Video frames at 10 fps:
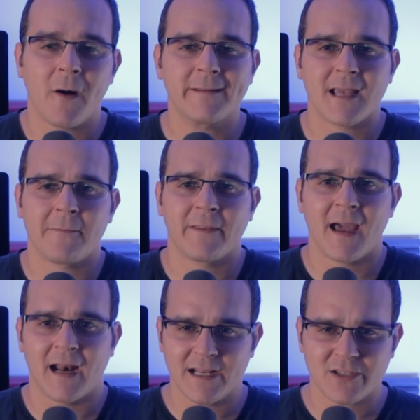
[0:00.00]
On top of
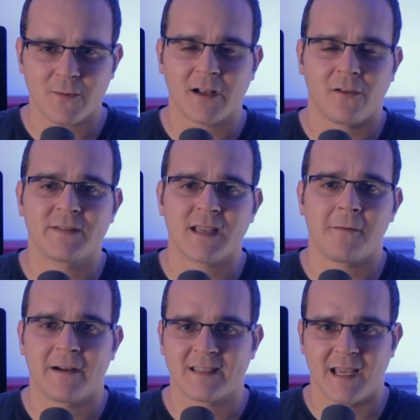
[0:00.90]
that, I just want to close
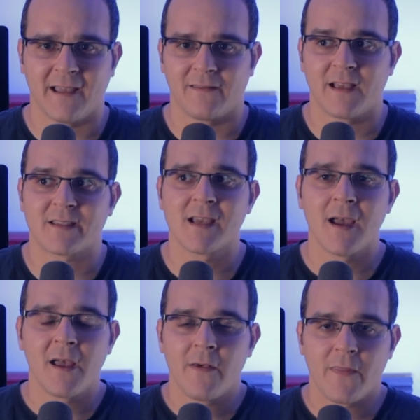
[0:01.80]
out by saying this.
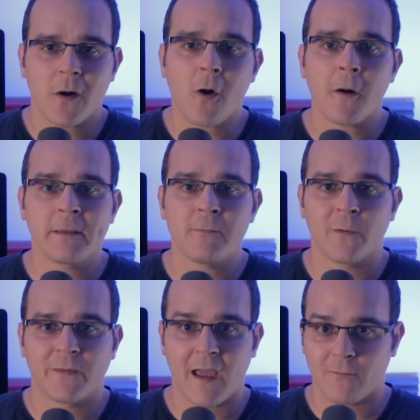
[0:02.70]
There are
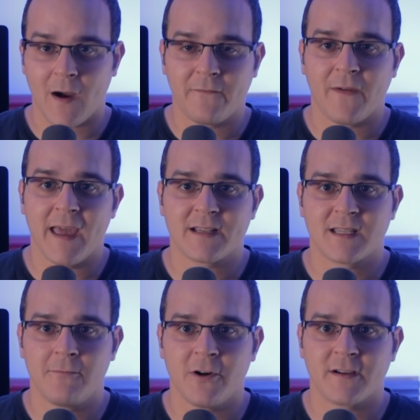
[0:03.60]
people that write
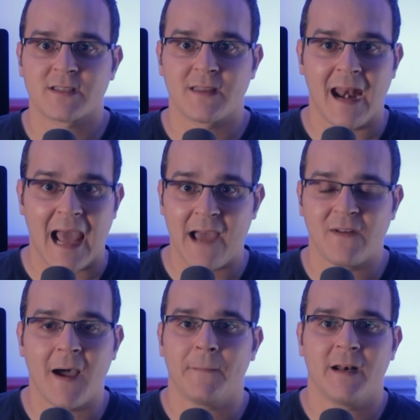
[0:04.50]
fantasy books that have
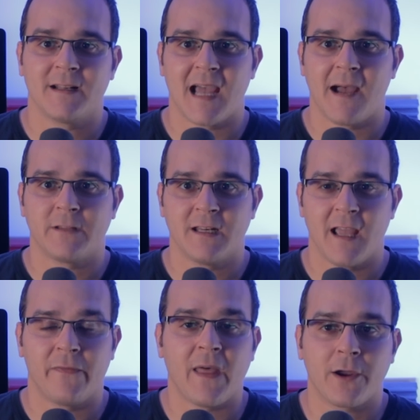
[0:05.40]
not been adapted
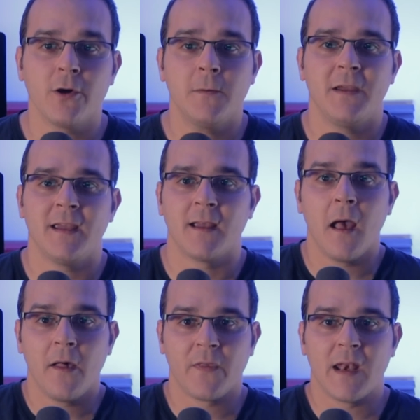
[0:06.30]
yet. could be
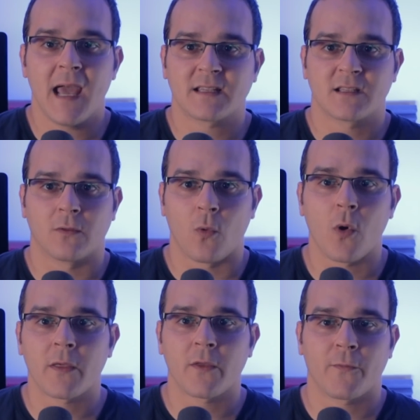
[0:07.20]
the next
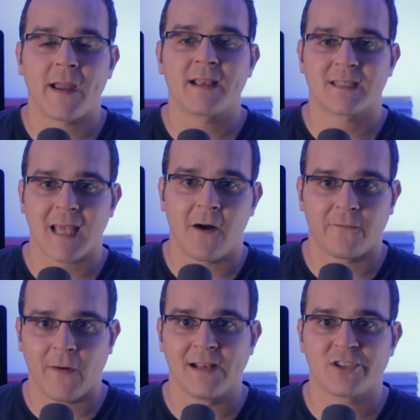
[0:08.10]
Lord of the Rings style
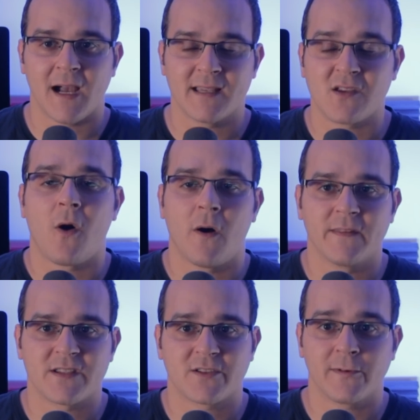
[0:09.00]
franchise on
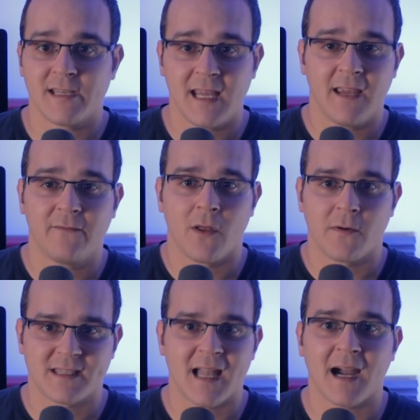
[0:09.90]
the screen, even though
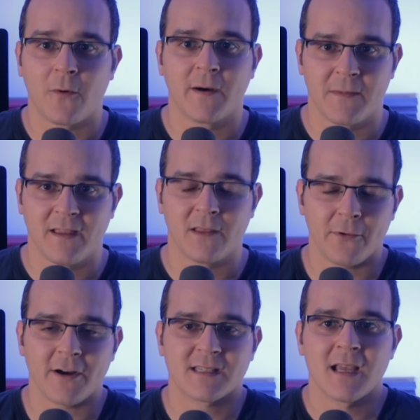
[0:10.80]
it's not going to be in the
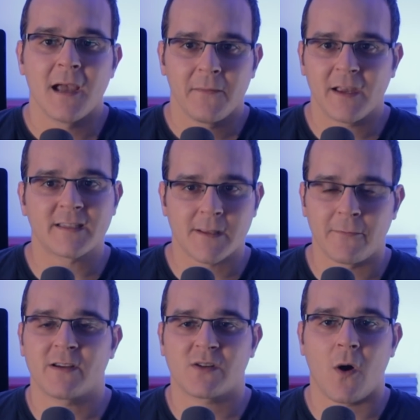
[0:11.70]
books, because the
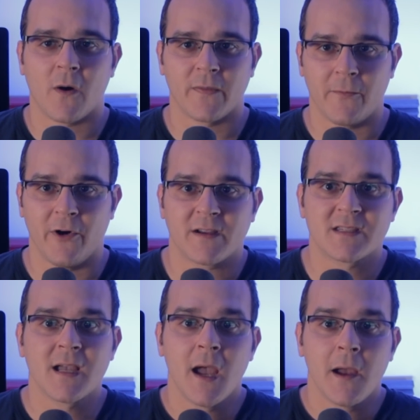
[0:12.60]
books are the books.